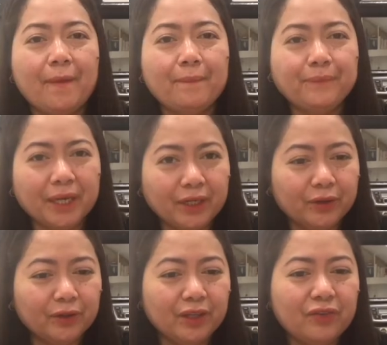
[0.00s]

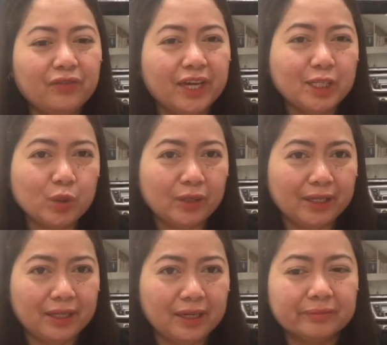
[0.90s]
Pero
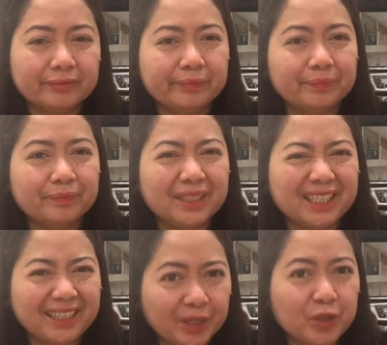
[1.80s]
eventually,
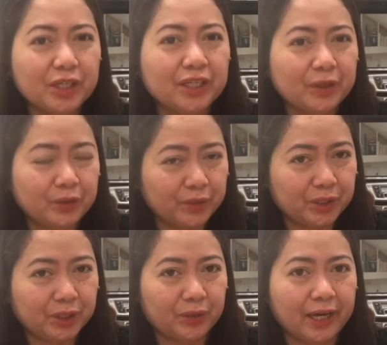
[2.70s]
hindi ko siya
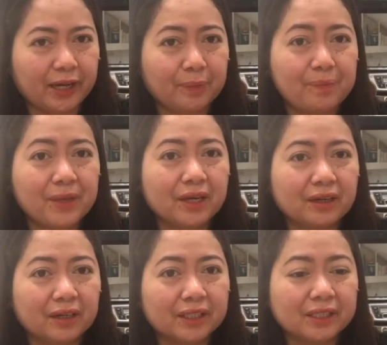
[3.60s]
nagugustuhan
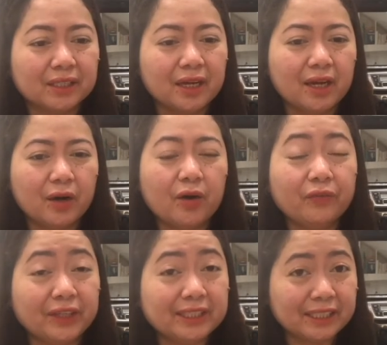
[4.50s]
because of
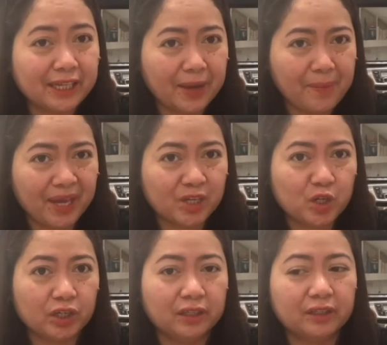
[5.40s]
its
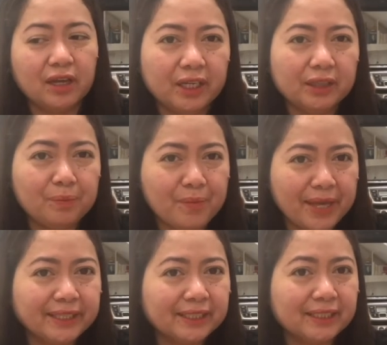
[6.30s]
dimension. It
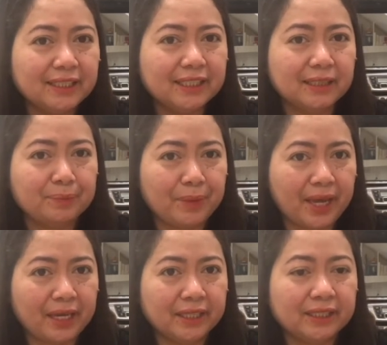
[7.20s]
makes this
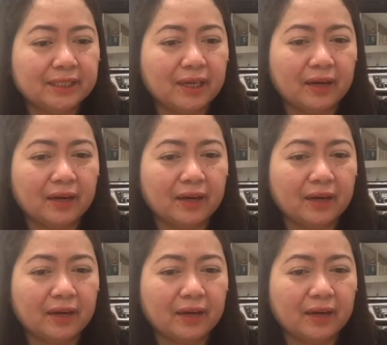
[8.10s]
space